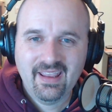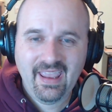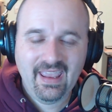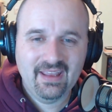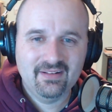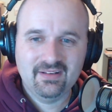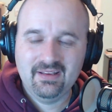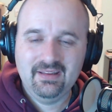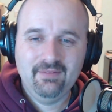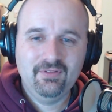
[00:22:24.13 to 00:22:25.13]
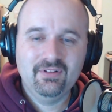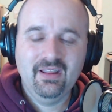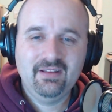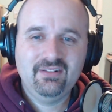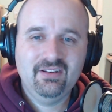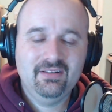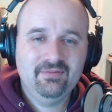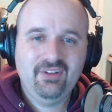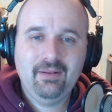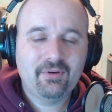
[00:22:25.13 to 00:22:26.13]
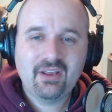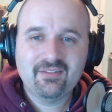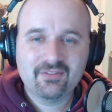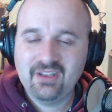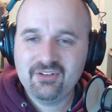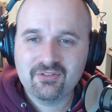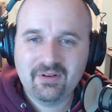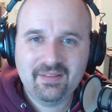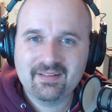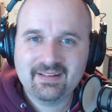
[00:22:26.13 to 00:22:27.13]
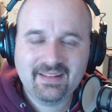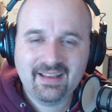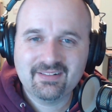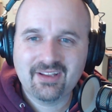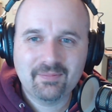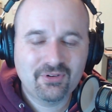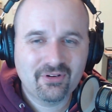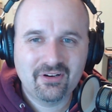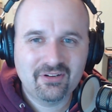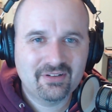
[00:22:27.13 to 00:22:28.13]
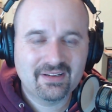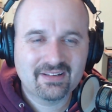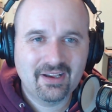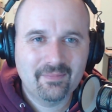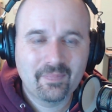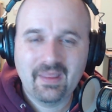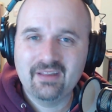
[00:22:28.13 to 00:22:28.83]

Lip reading: And if you'd like to set up a consultation or anything like that, toptieraudio.com,